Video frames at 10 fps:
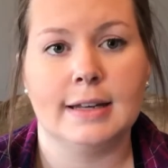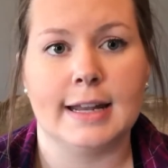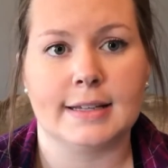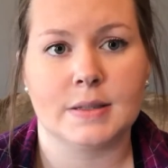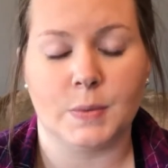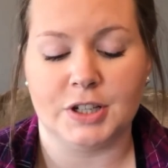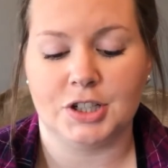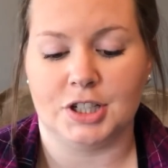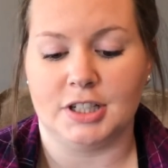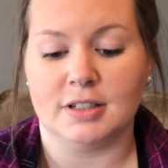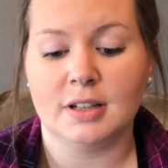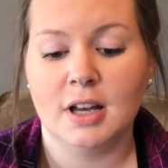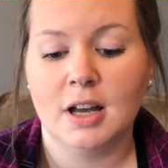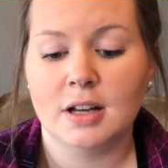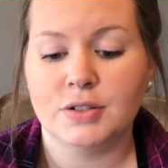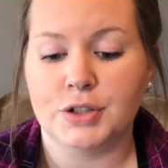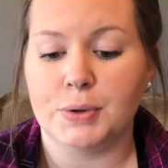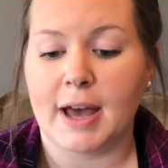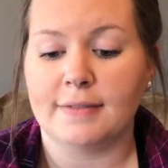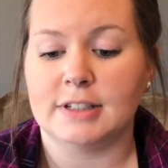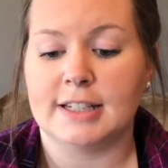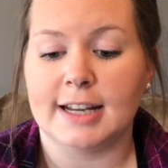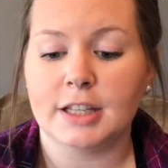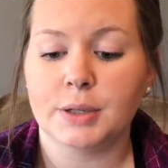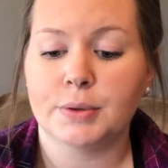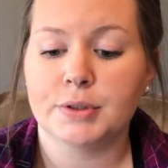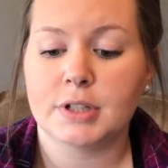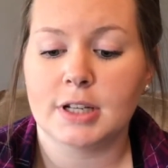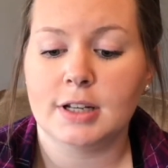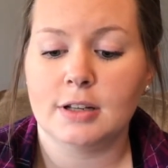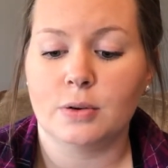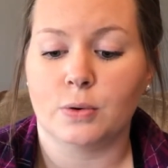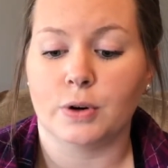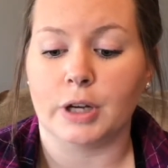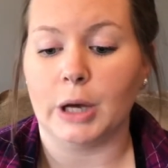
Next question, do you have a daily routine or